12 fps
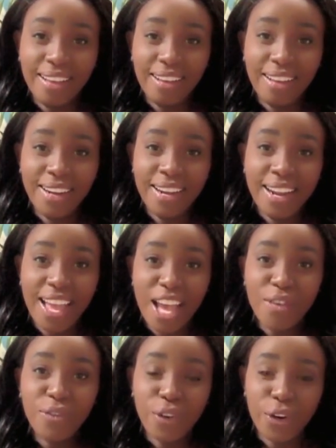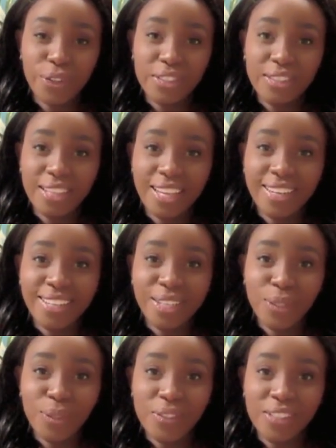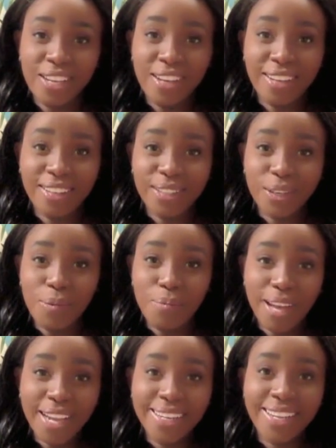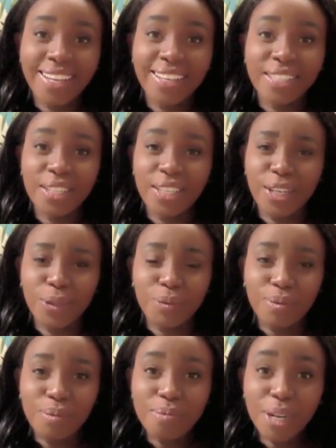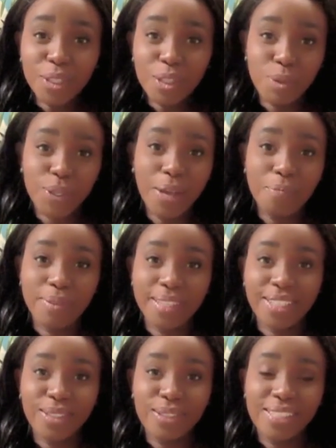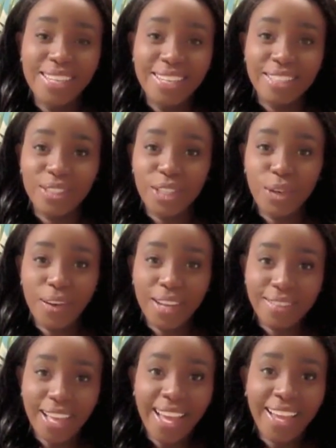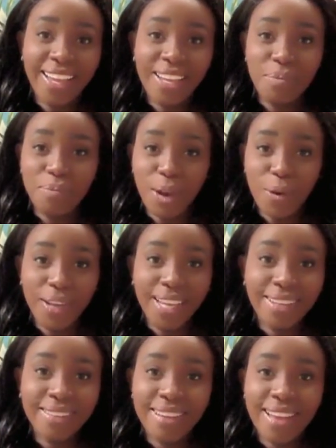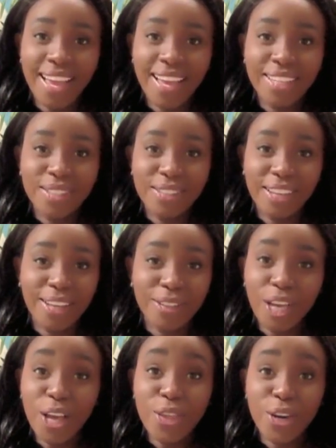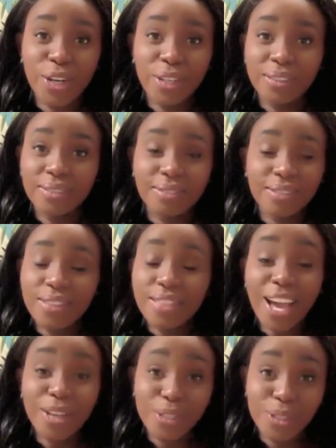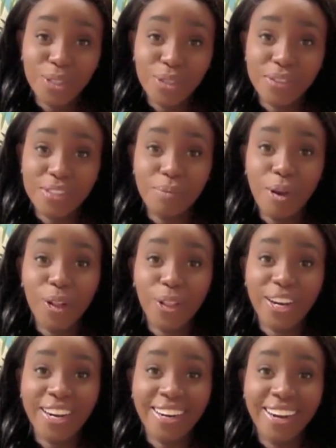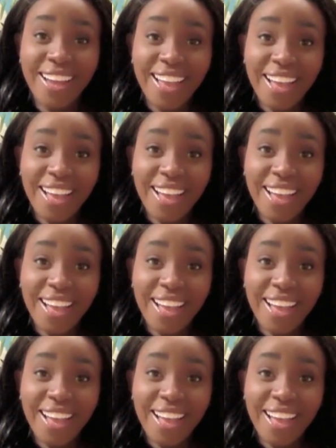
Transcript: an effort that is combining multiple companies, ULA, Boeing, and other thousands of smaller